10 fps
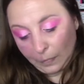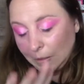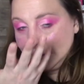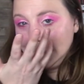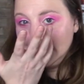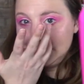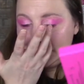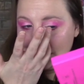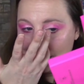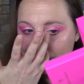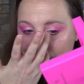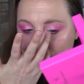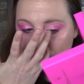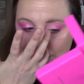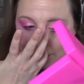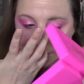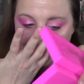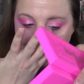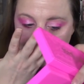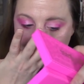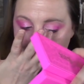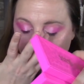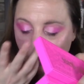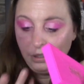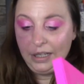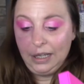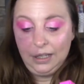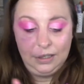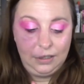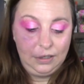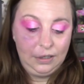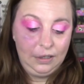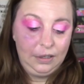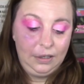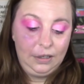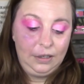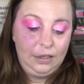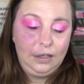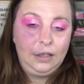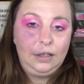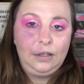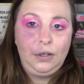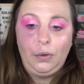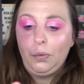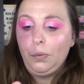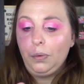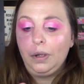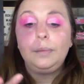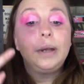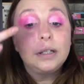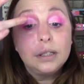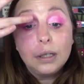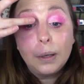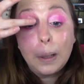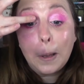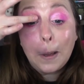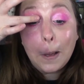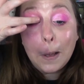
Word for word: I think it says it's, yeah, Pearly Gates. So I'm actually gonna,